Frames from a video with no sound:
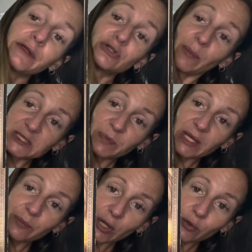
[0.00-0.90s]
trumpet's
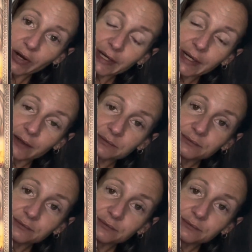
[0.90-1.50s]
being blown right now.